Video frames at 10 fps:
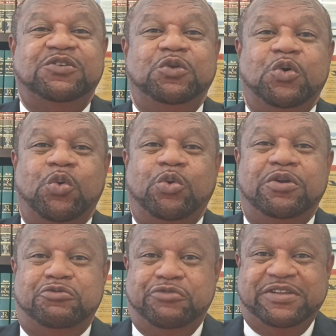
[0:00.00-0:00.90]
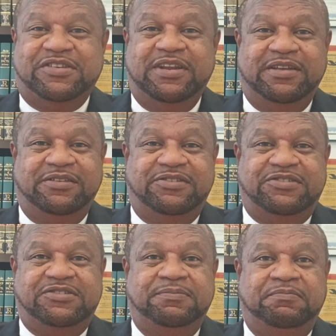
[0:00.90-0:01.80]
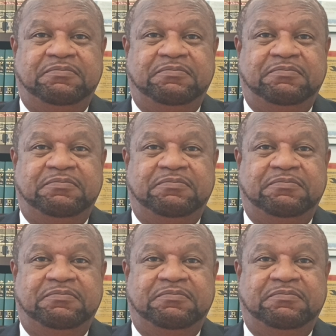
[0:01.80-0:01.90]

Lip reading: known residence,